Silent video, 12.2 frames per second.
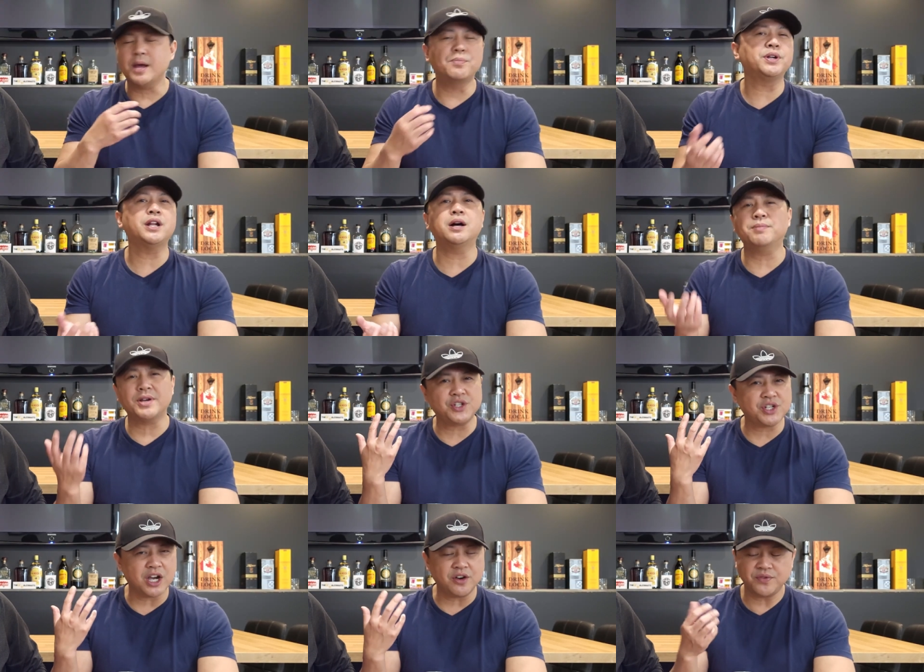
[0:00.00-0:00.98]
and put it on my
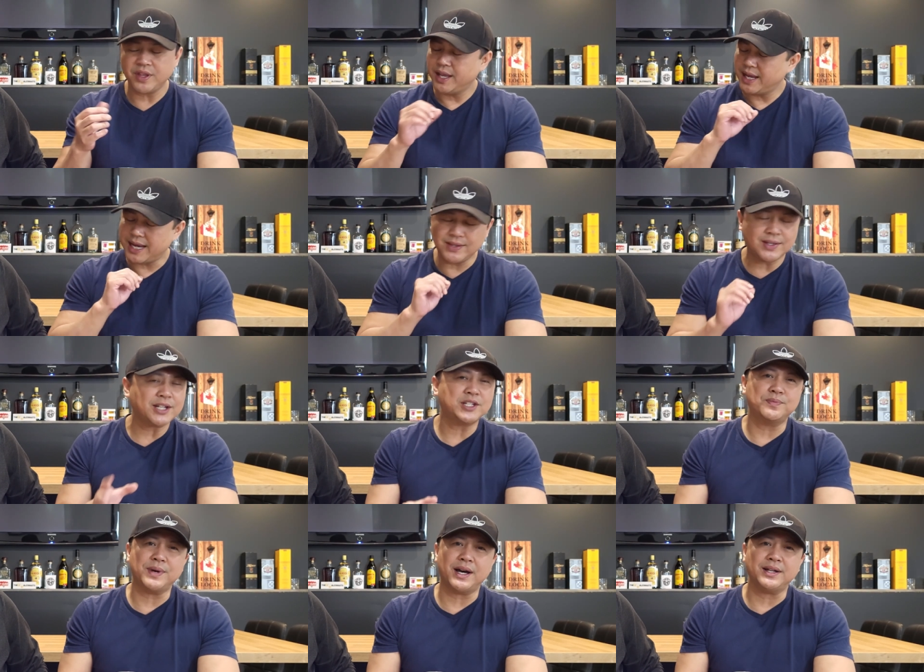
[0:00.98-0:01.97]
shelf, and that's
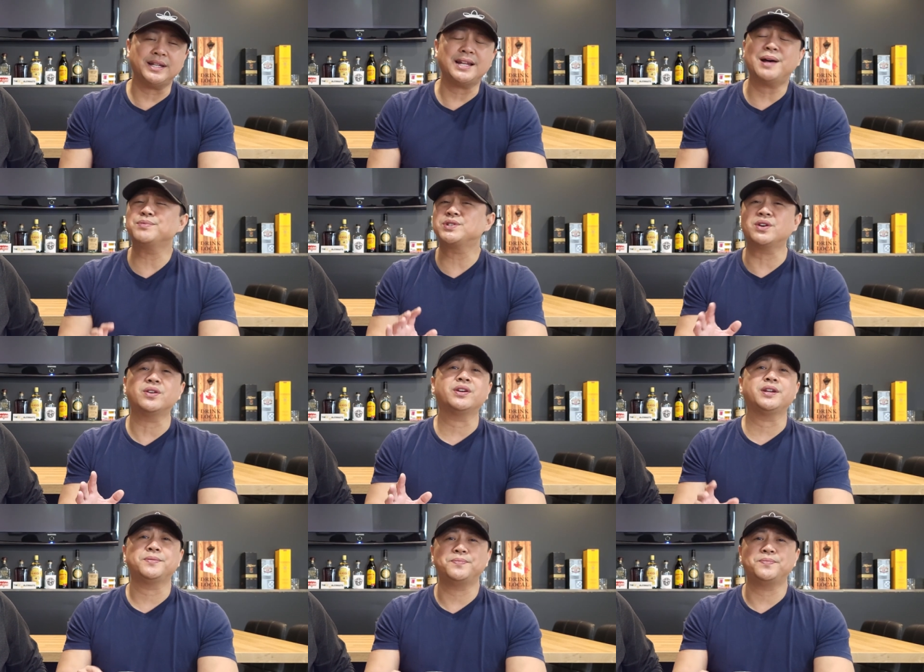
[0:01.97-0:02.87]
about it. I'm sorry